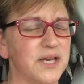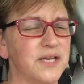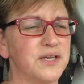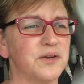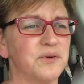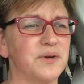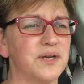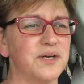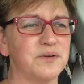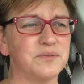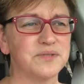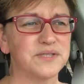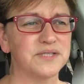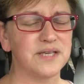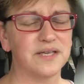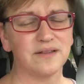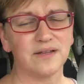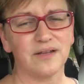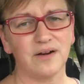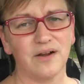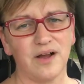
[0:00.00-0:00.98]
I know I don't
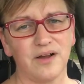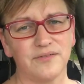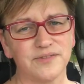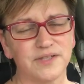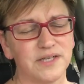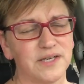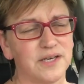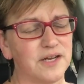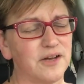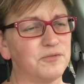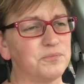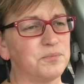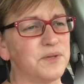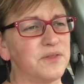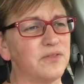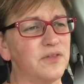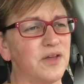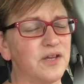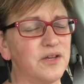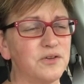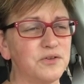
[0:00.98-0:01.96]
say that often enough,
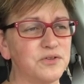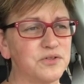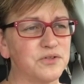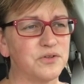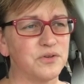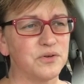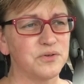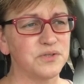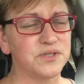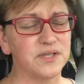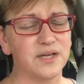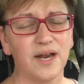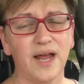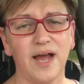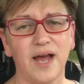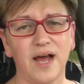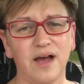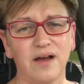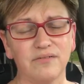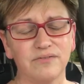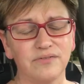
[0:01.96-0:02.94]
but thank you to those that
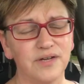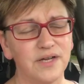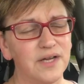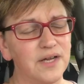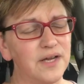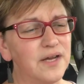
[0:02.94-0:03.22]
have.